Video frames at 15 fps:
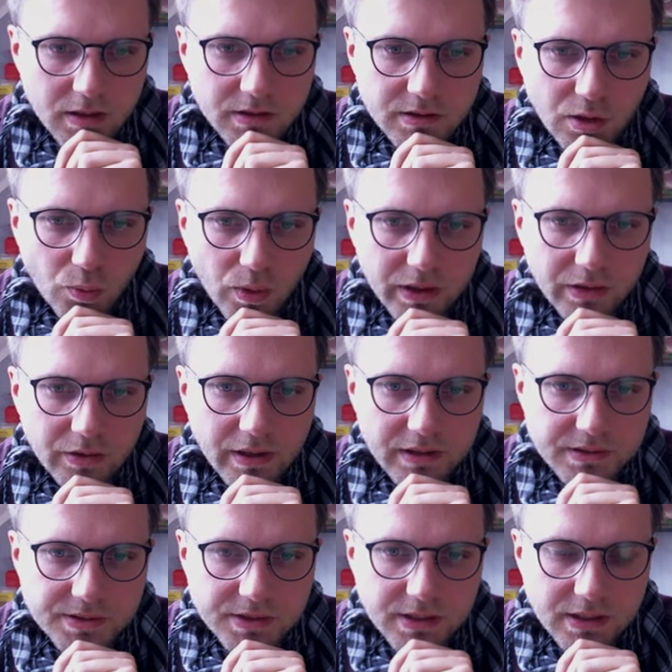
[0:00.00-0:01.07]
So what you can
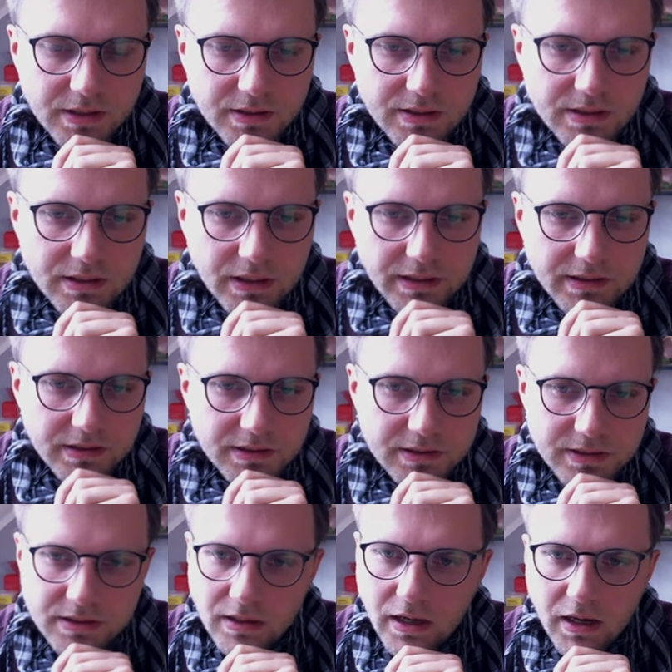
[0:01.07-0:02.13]
see is that
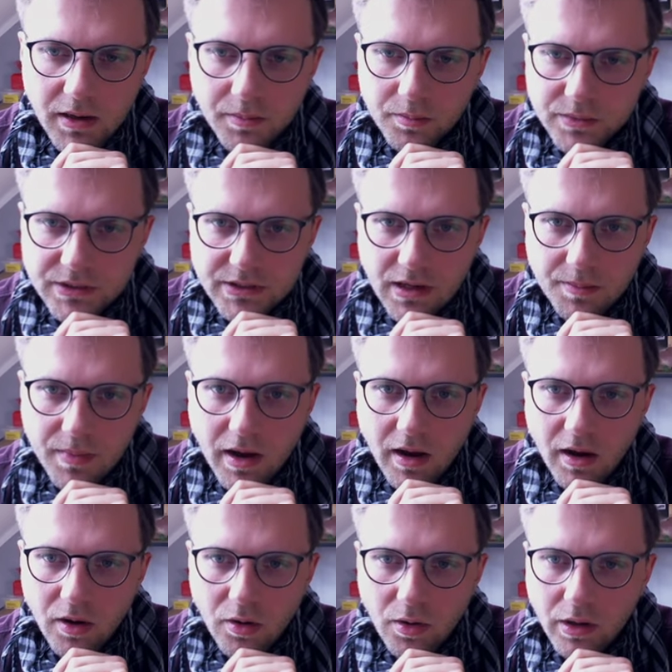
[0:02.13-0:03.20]
this um,
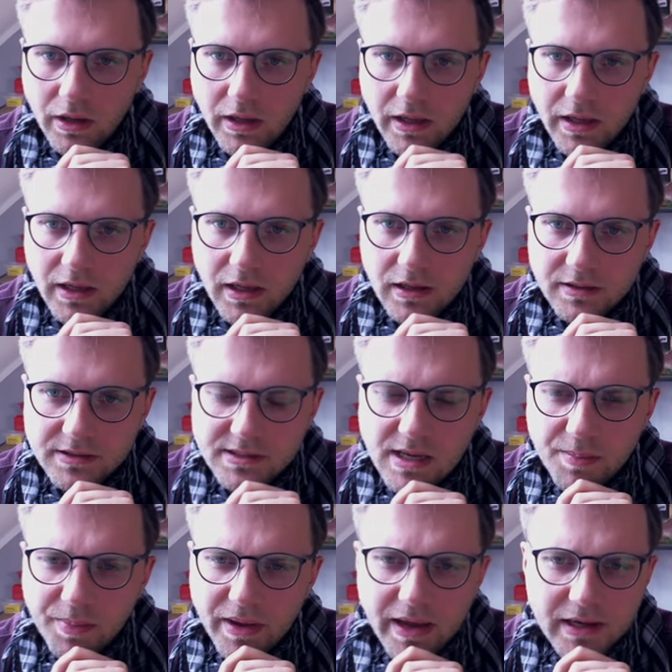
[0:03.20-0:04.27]
somehow
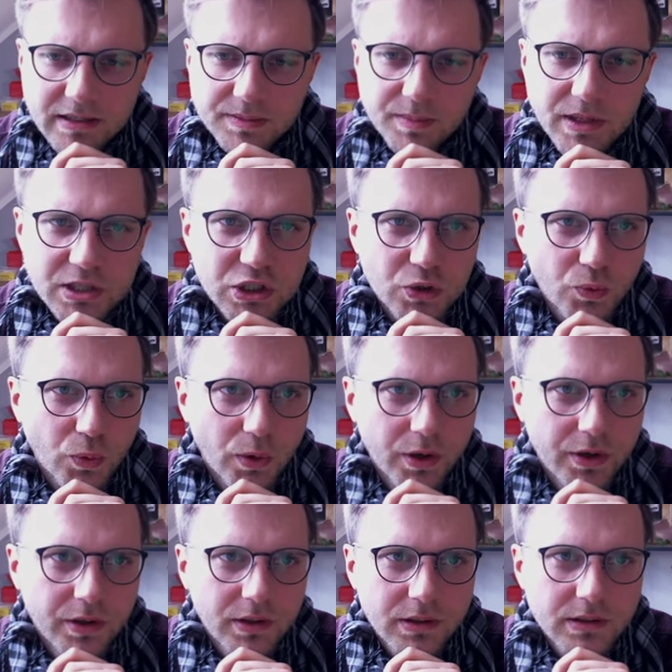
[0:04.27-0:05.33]
Snappy Hex Mesh
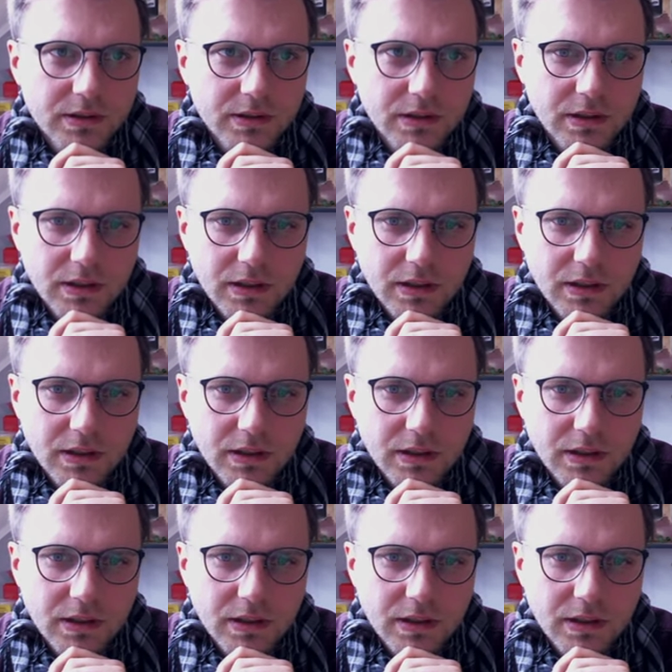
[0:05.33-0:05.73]
worked